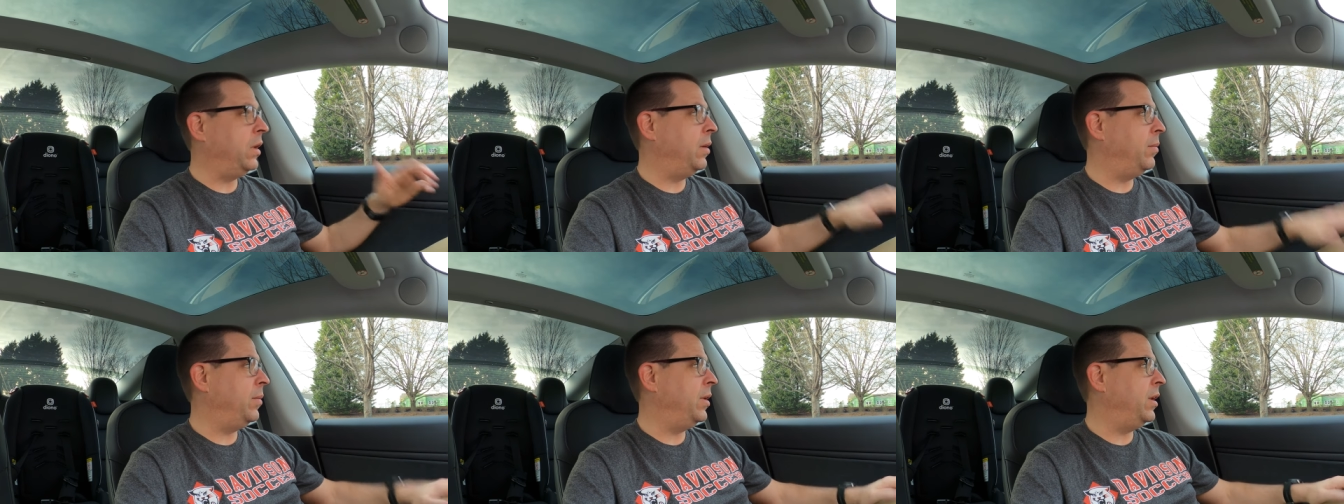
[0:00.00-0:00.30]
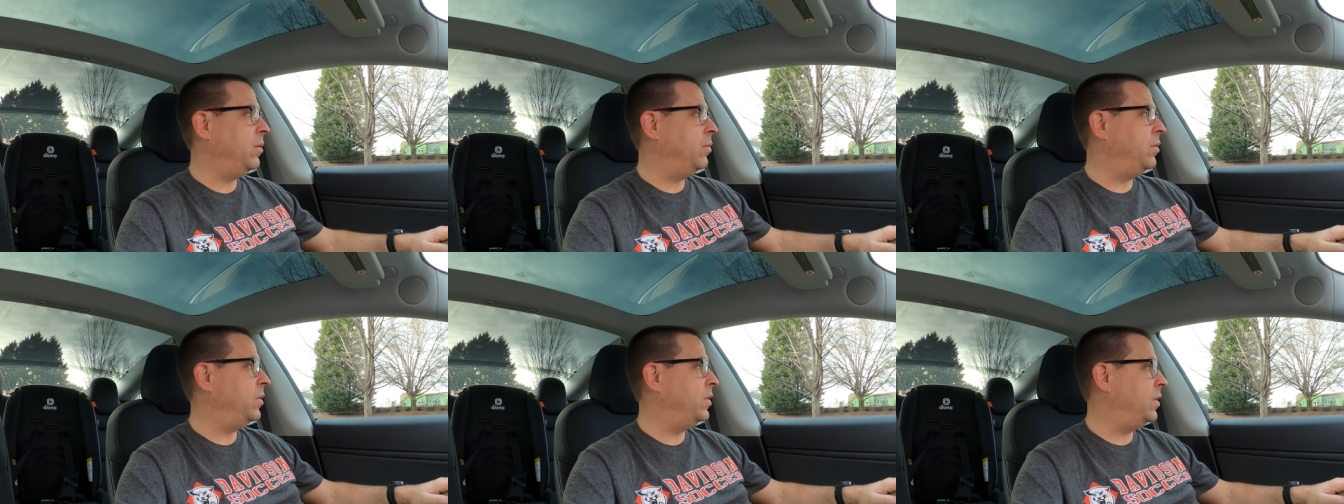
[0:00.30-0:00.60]
I mean,
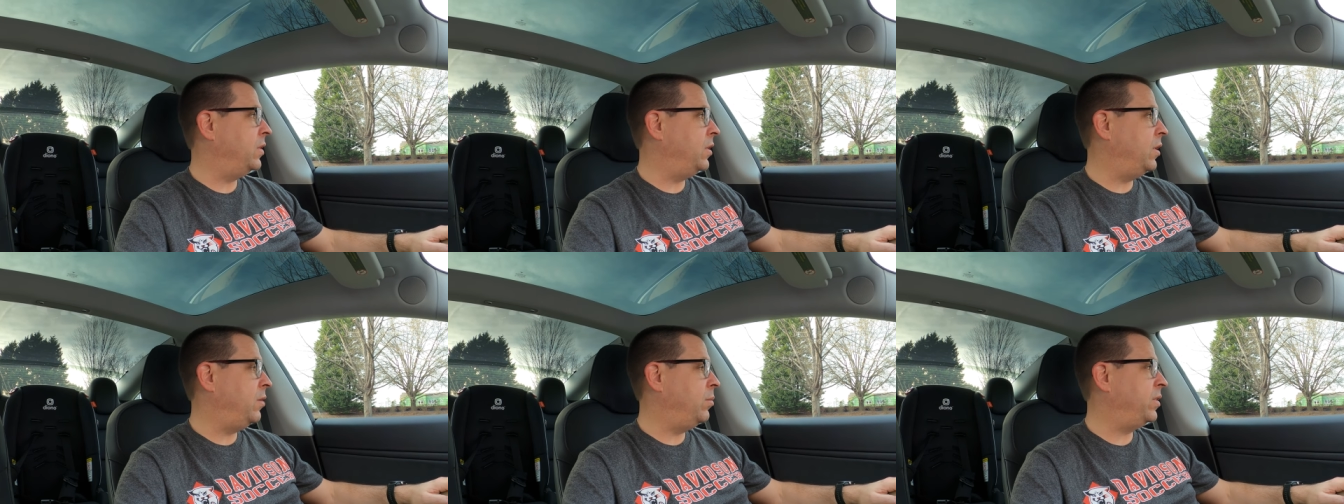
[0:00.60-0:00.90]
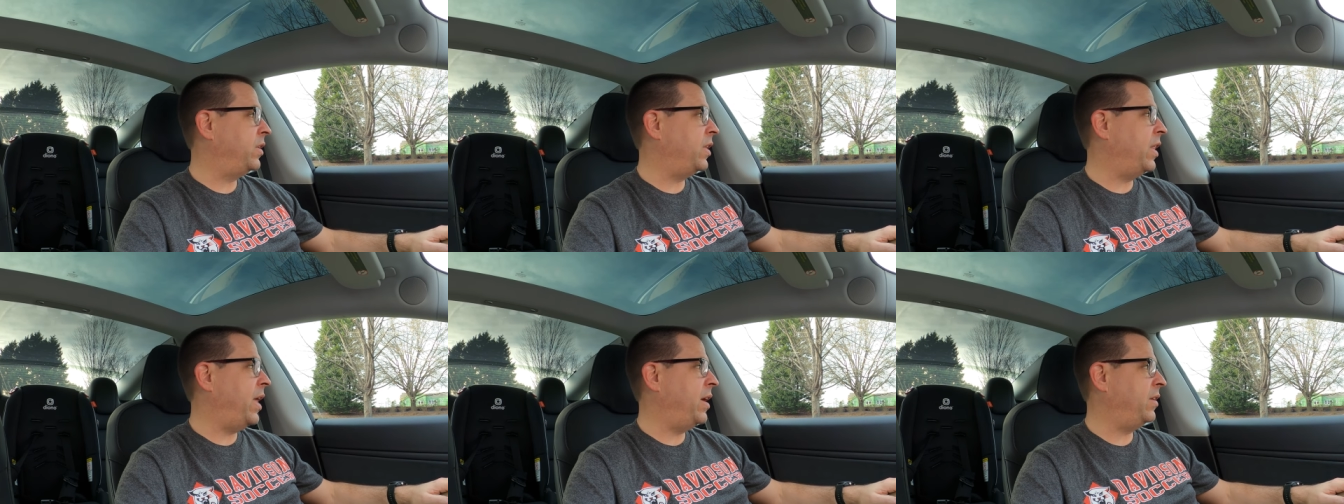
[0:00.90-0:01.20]
it was a it was
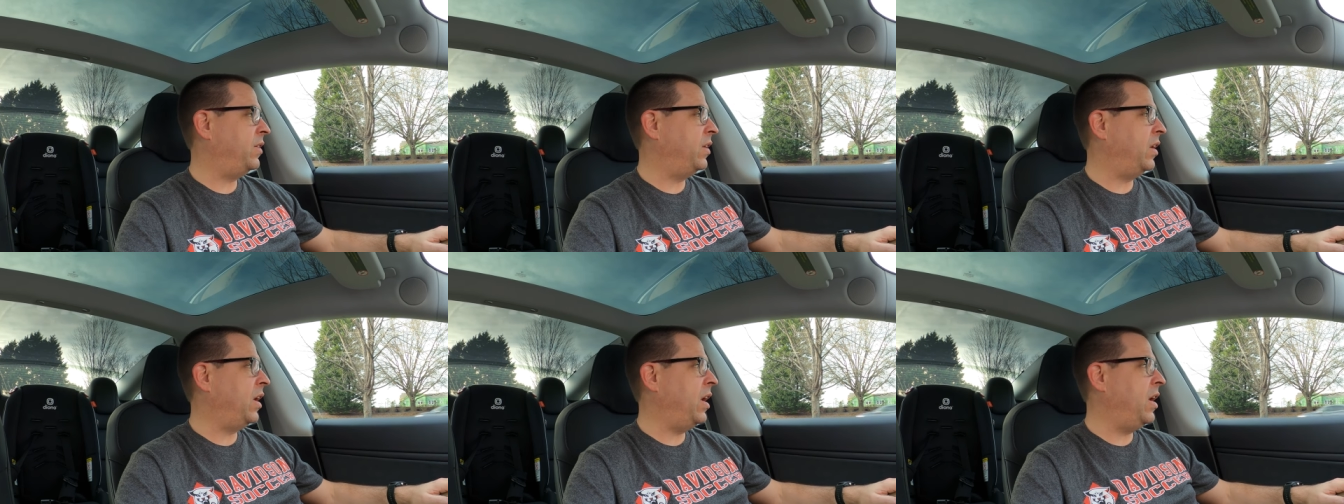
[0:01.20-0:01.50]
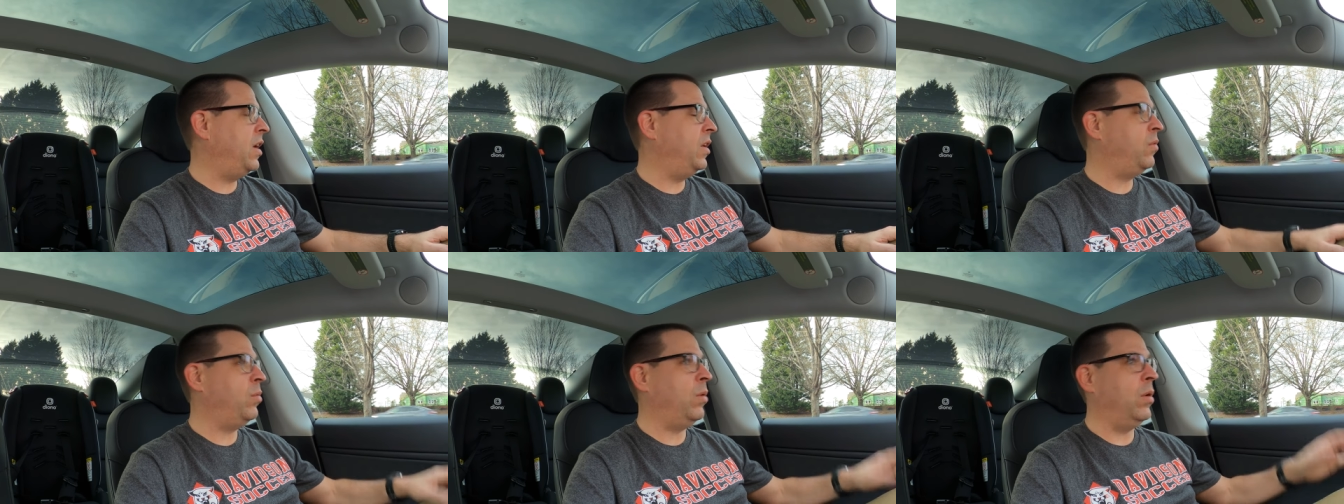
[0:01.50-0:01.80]
a classic
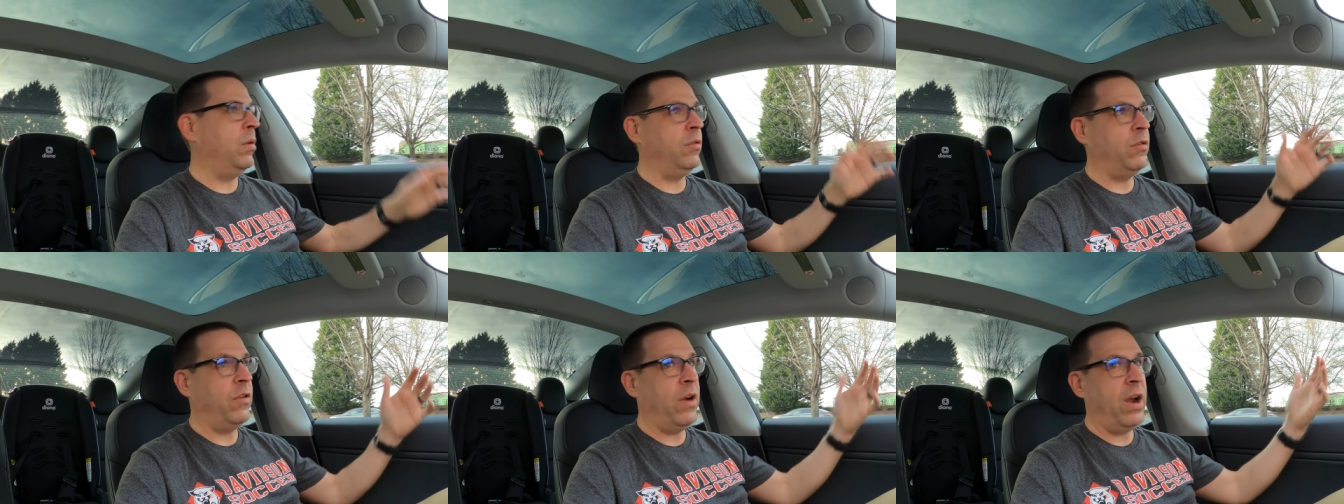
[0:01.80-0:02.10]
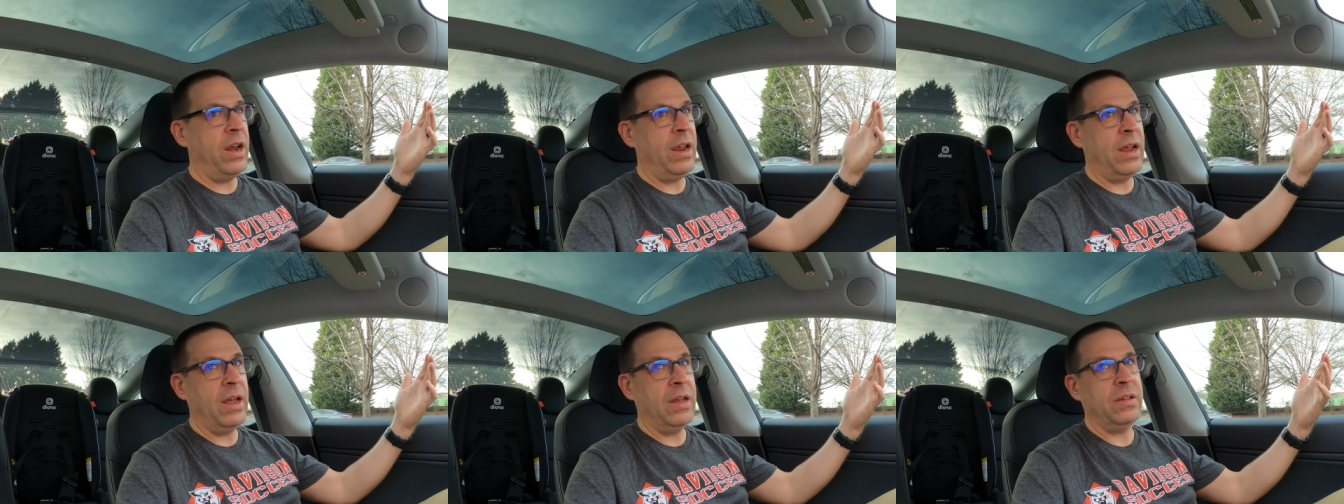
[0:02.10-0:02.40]
case where it was
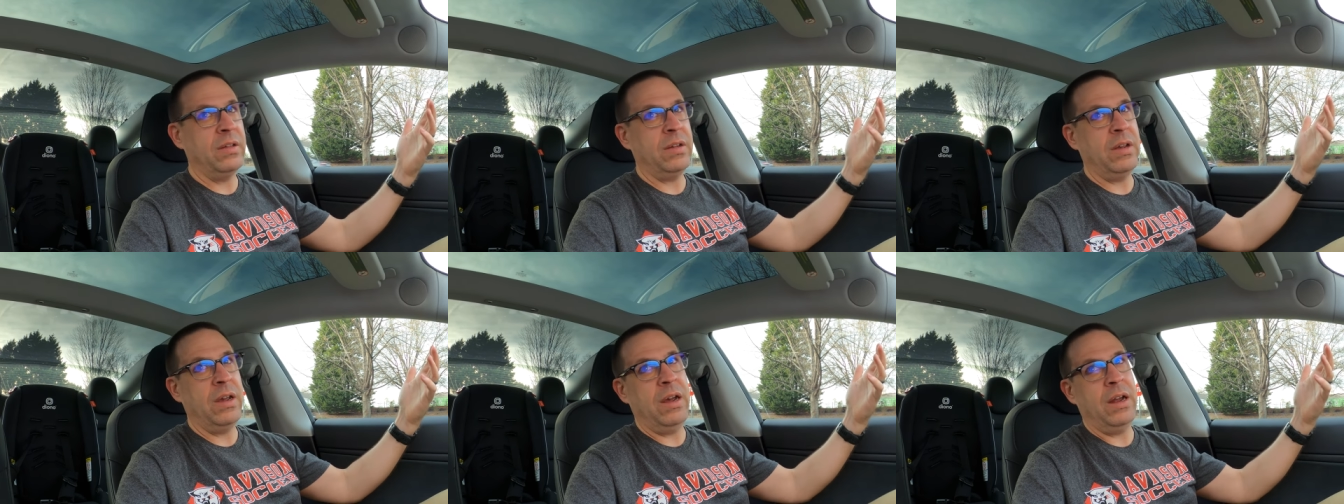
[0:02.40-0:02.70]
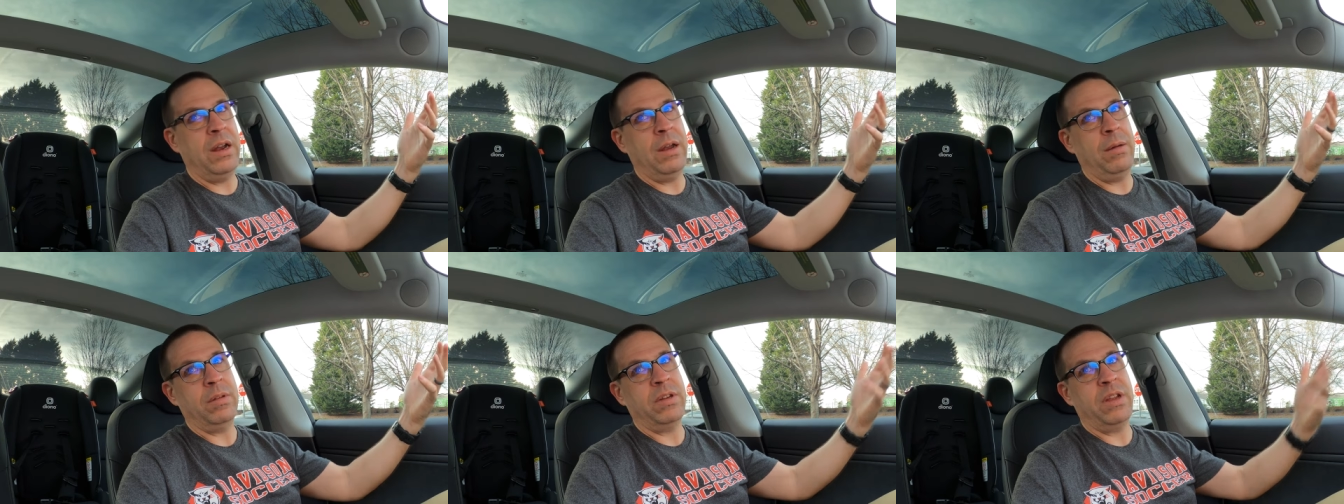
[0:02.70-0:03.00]
raining
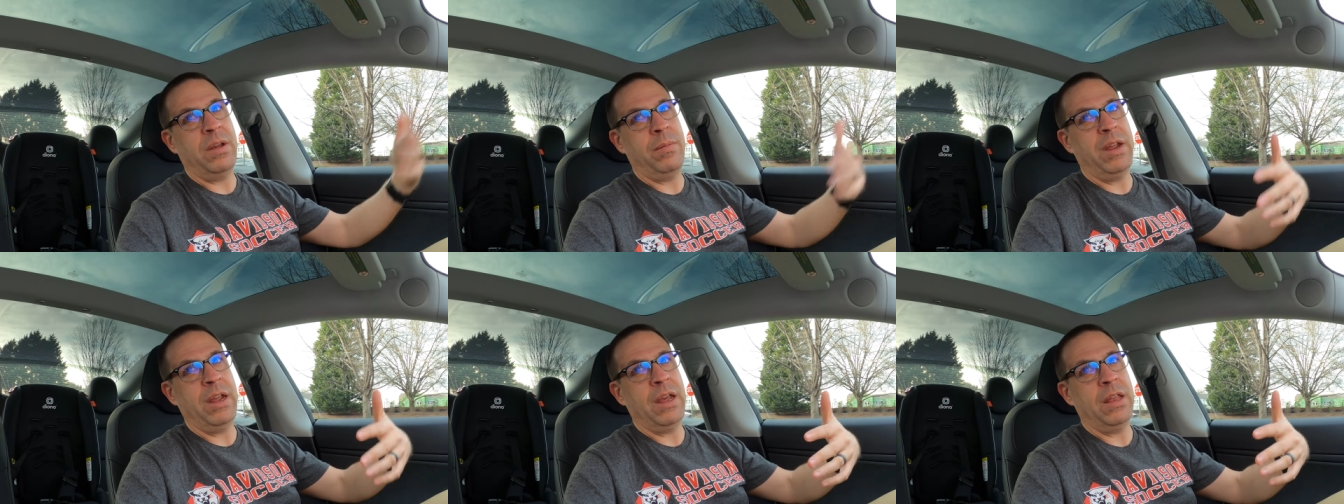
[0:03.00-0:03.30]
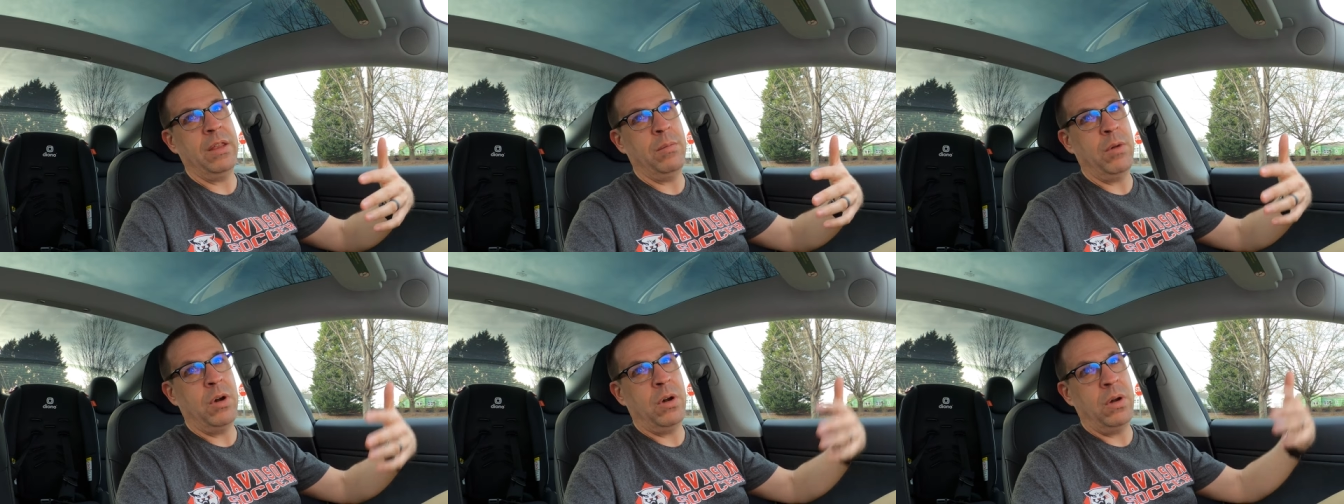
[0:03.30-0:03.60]
outside. I was coming
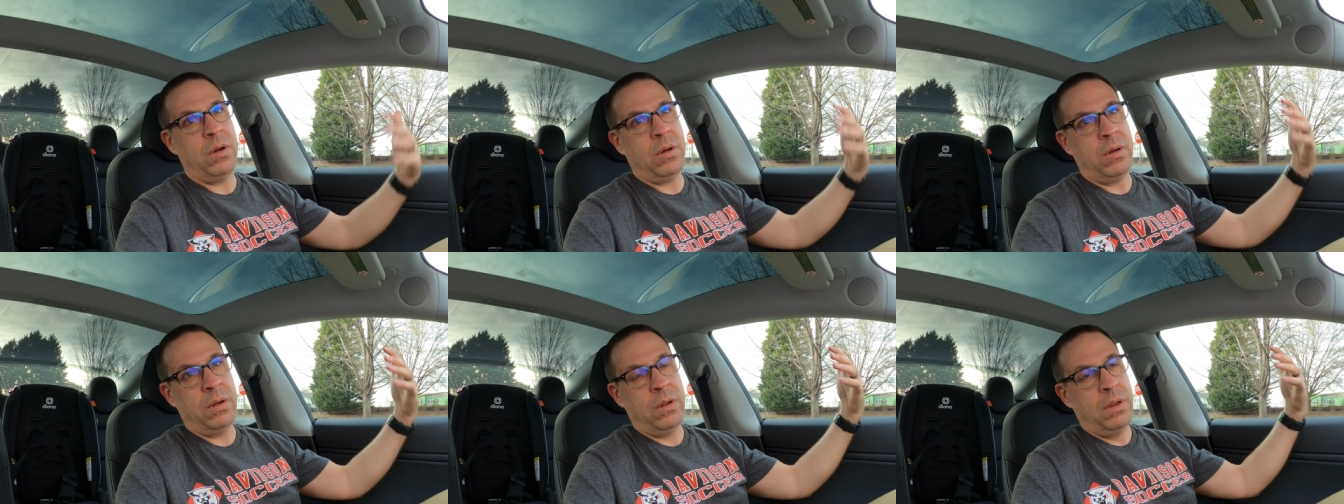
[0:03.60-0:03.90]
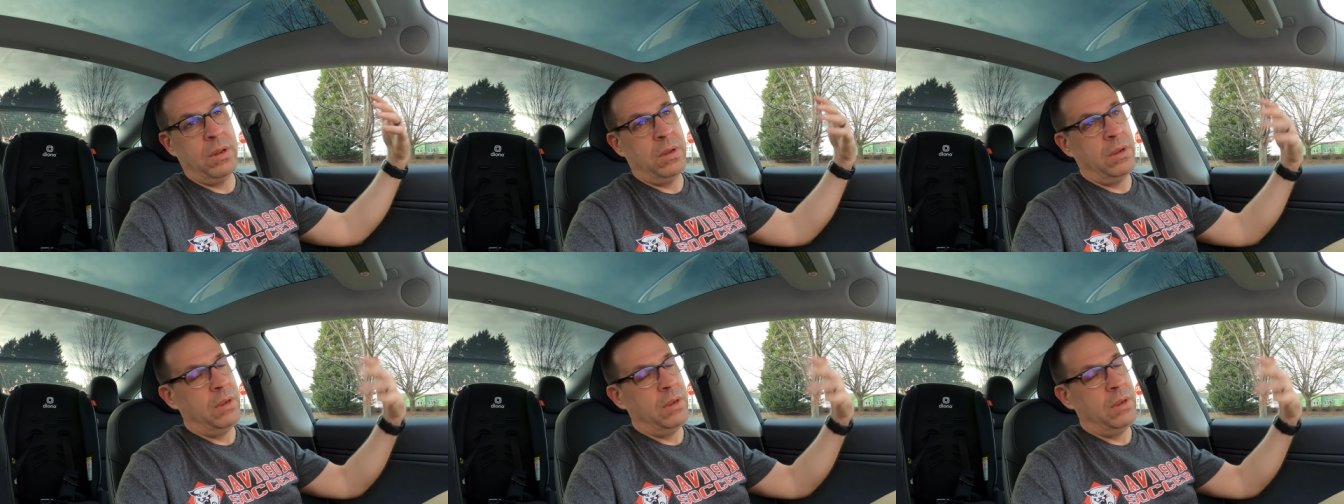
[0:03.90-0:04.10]
on the mall,